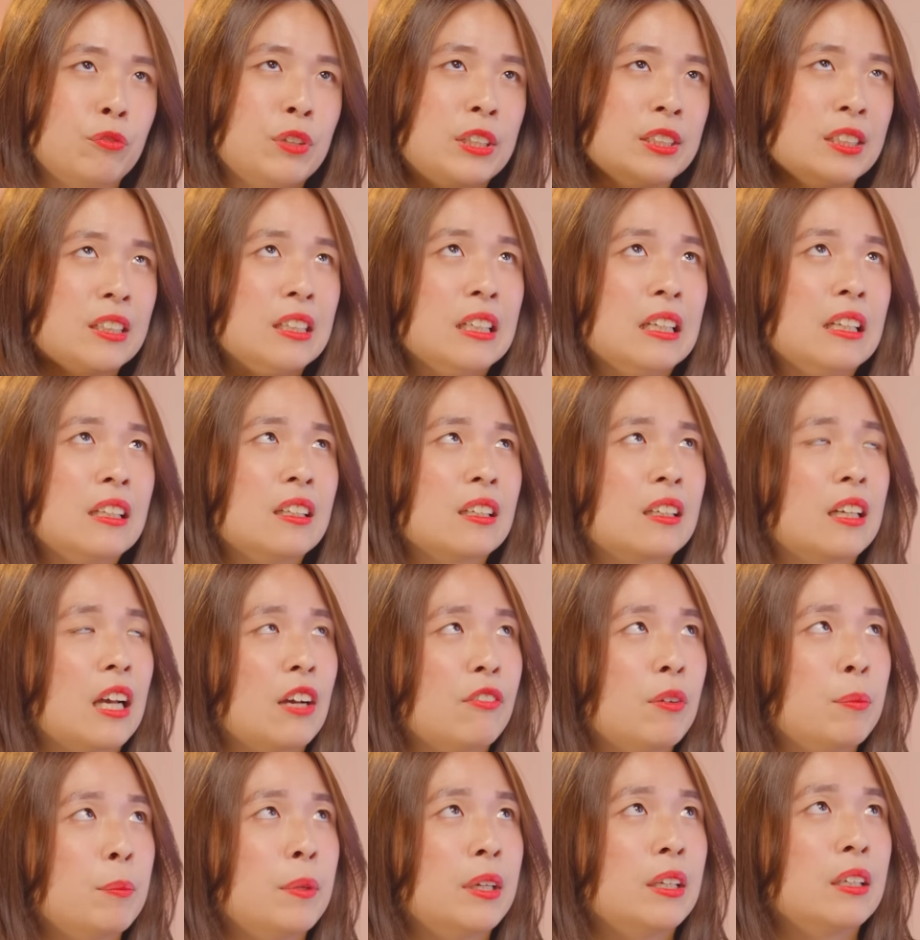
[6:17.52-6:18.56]
Recently, the
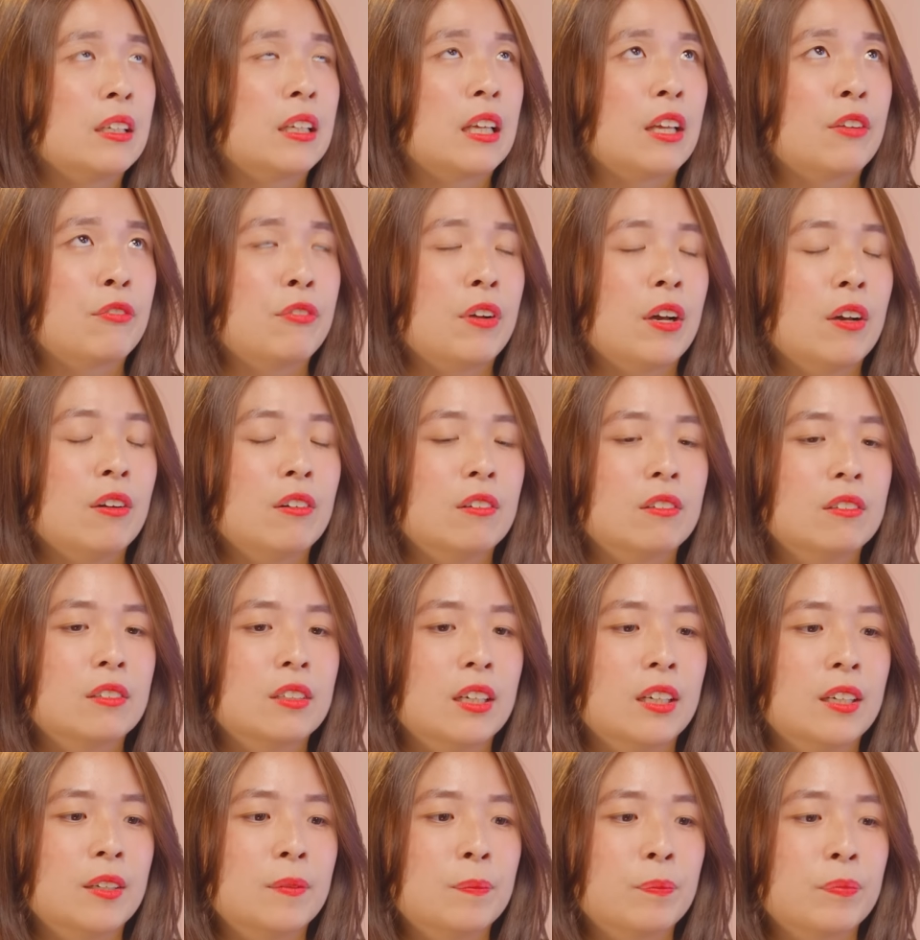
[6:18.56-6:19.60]
government gave out
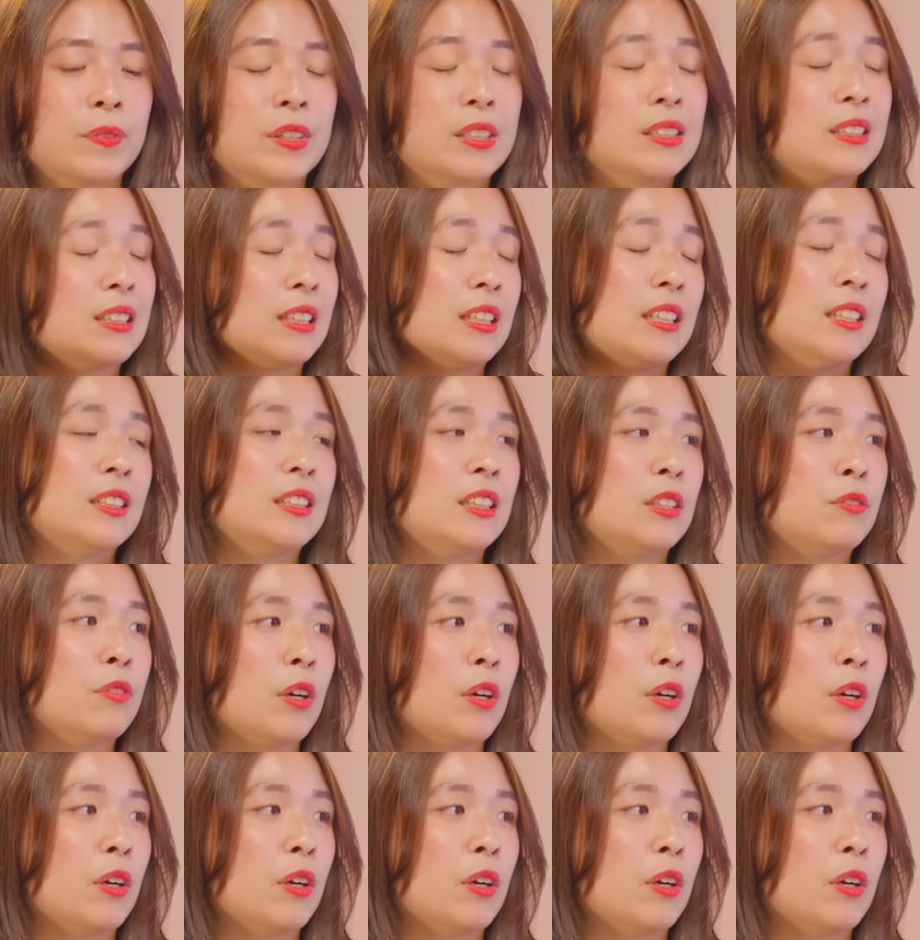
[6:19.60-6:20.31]
um, CDC